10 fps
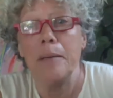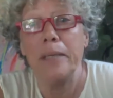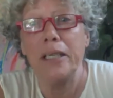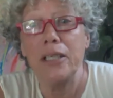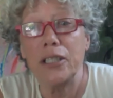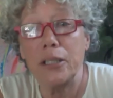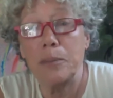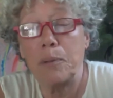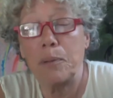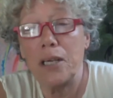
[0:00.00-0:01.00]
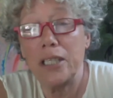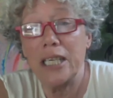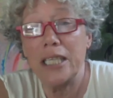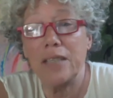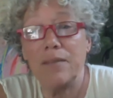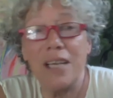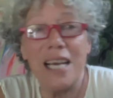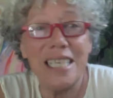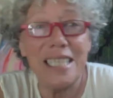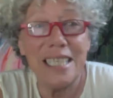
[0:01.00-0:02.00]
because the process of
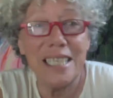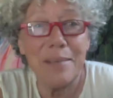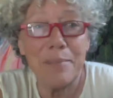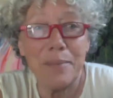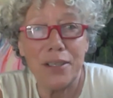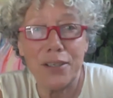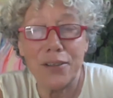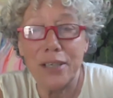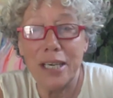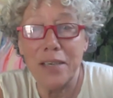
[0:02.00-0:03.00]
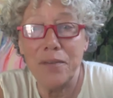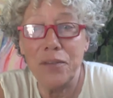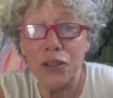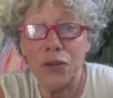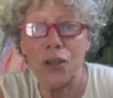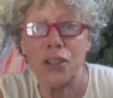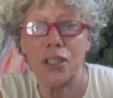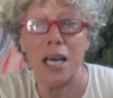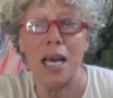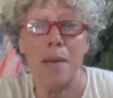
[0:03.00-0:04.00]
lighting up the creative neurons,
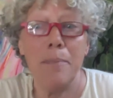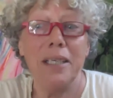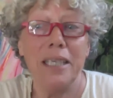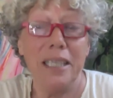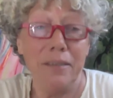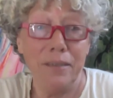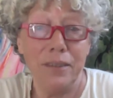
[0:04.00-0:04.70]
I believe,